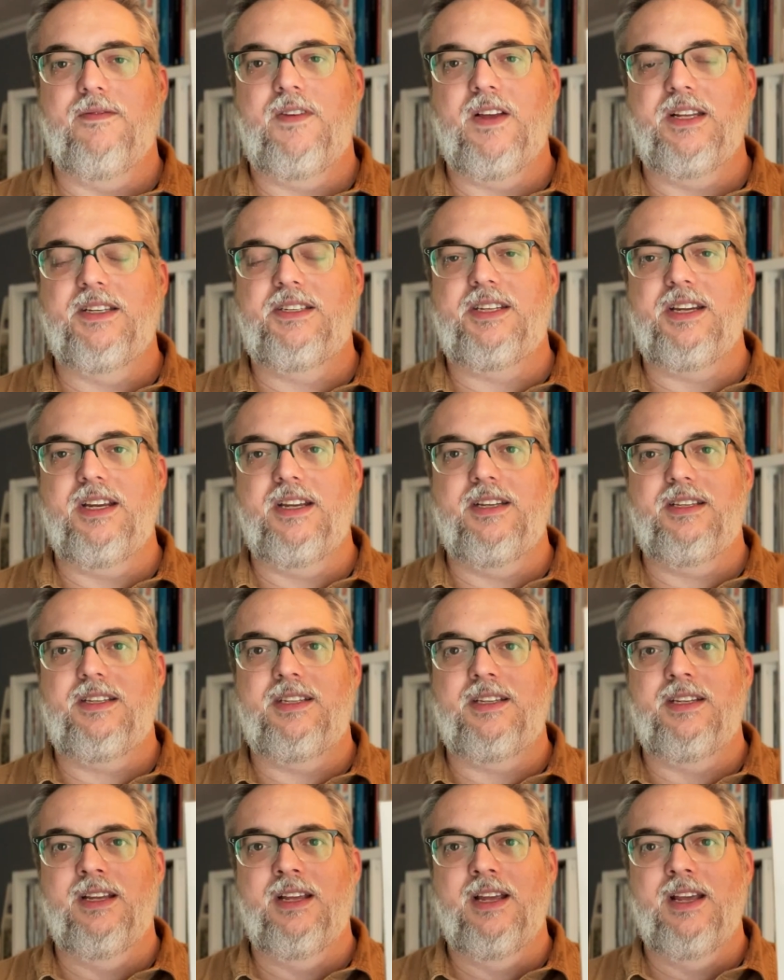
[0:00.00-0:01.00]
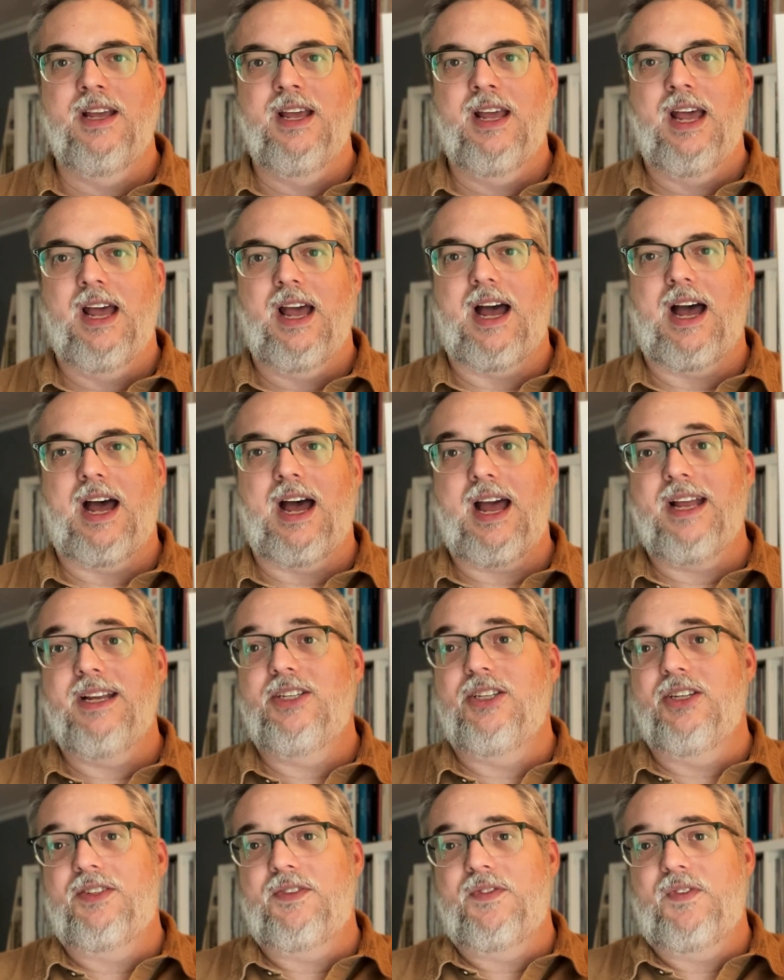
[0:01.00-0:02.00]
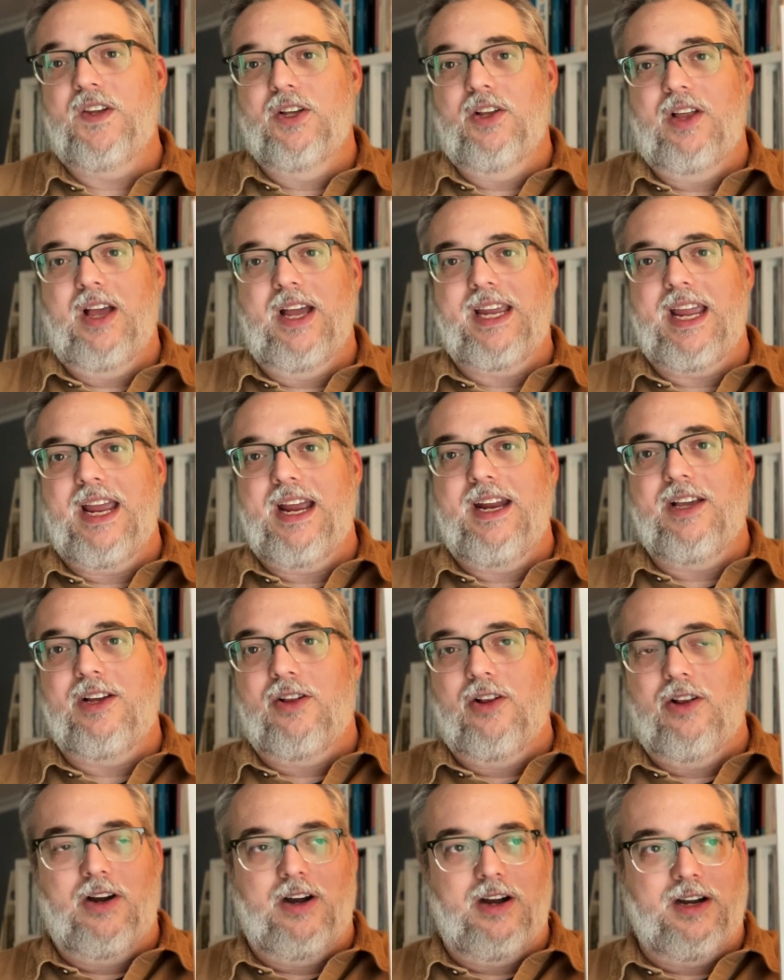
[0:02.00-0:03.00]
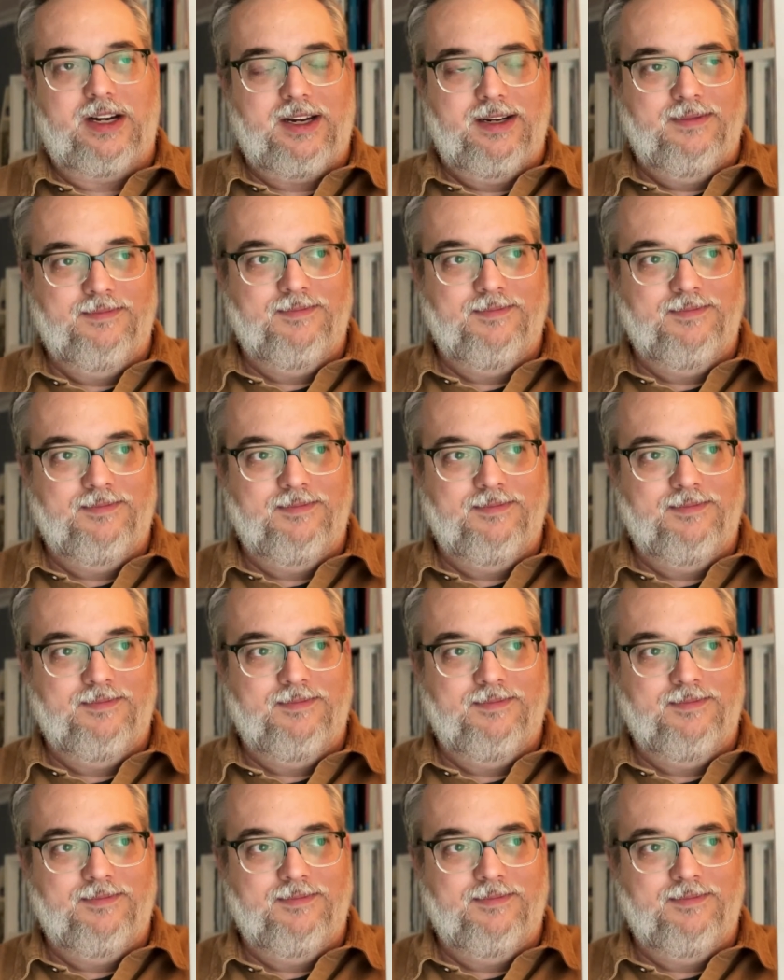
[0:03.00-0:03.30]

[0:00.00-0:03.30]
Vincent. I just feel like Annie Clark.